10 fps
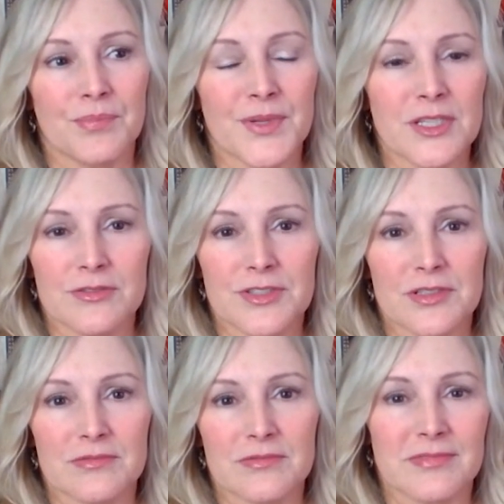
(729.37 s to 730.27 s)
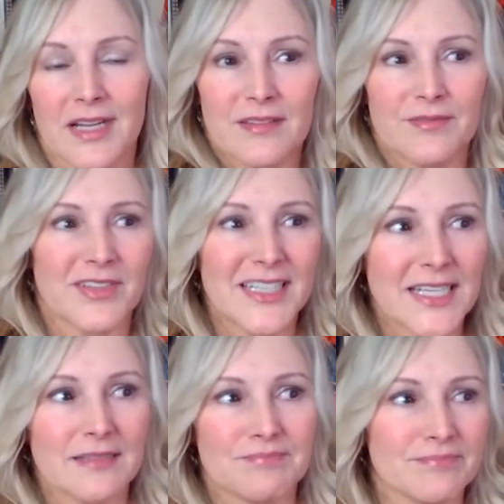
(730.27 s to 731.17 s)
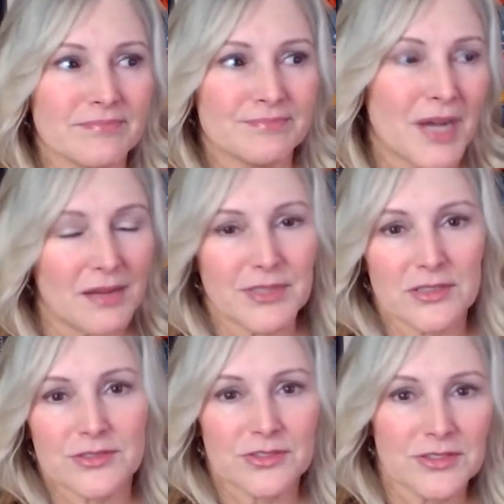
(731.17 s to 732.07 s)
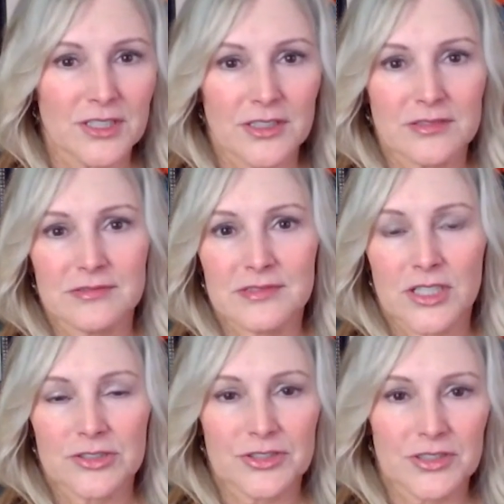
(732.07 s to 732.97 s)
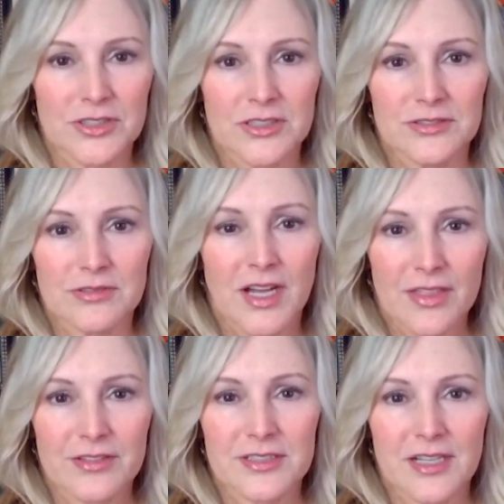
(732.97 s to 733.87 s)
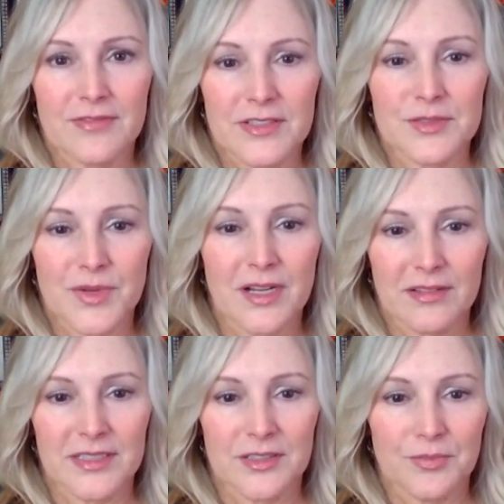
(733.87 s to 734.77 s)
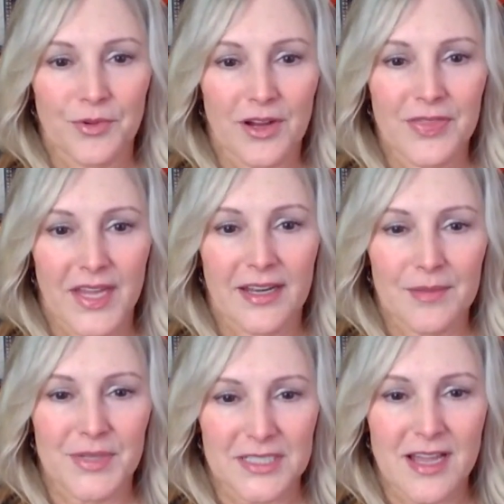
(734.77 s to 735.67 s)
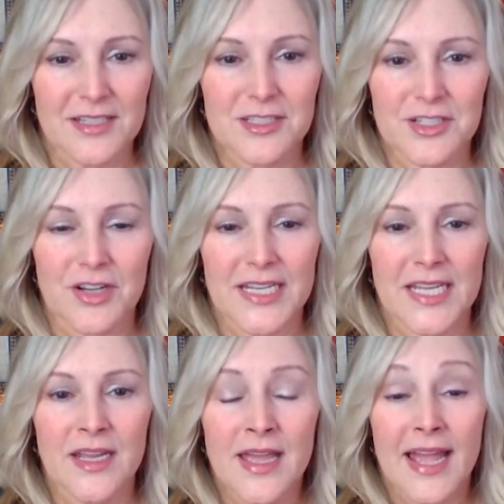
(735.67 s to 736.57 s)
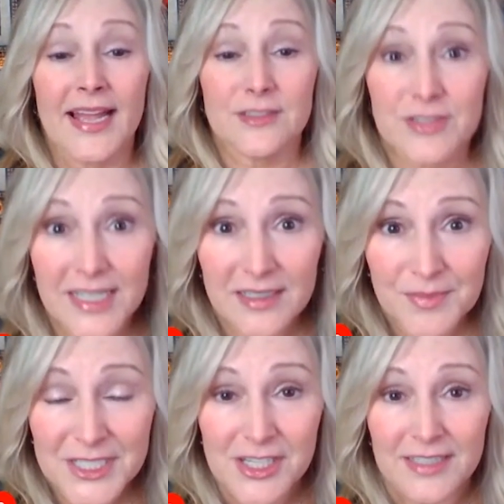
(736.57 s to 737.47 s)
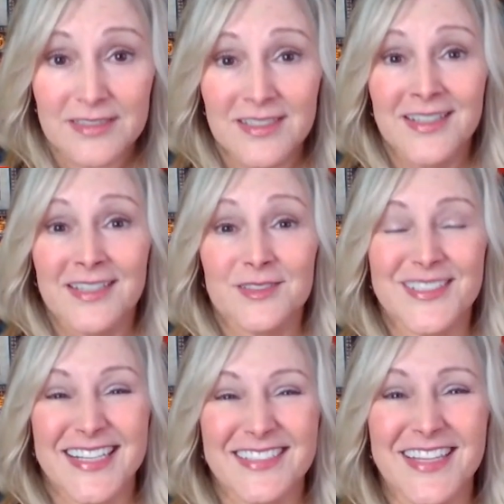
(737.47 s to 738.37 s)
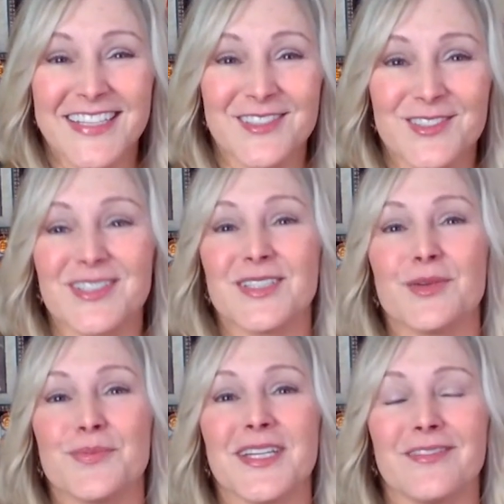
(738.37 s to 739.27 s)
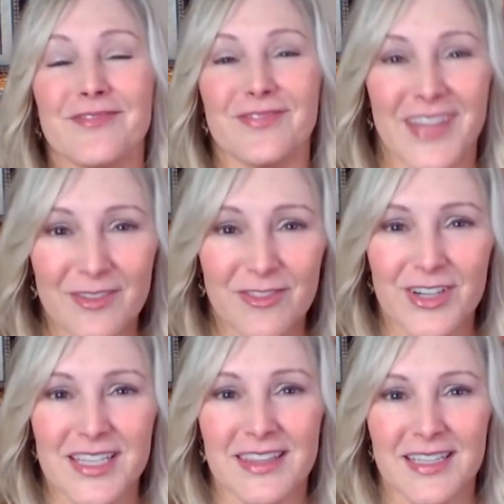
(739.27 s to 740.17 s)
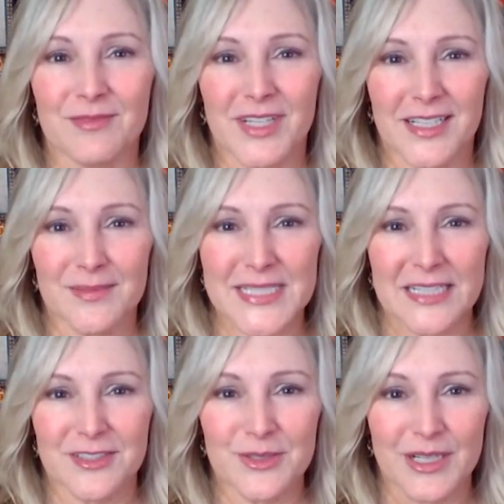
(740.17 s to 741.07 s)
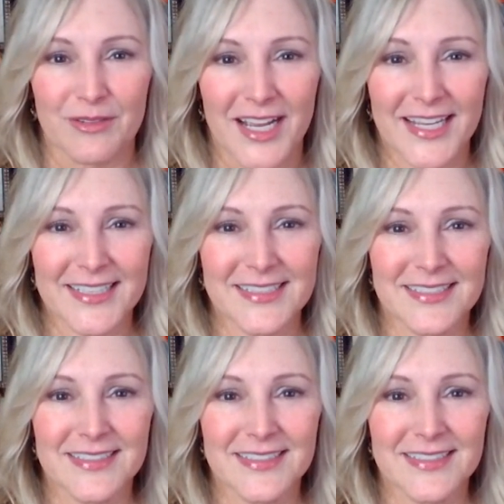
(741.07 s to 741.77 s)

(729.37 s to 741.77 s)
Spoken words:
but you do kind of any pop culture, nerd culture, you do other stuff as well, and you brought that up and touched on it, and you take commissions. So it sounds like you do a little bit of everything when it comes down to it, right?